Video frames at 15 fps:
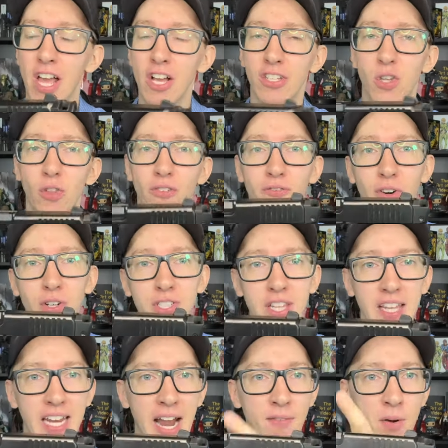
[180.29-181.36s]
So the first
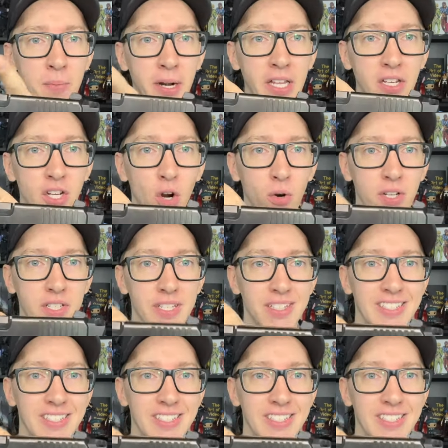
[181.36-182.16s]
thing that everybody notices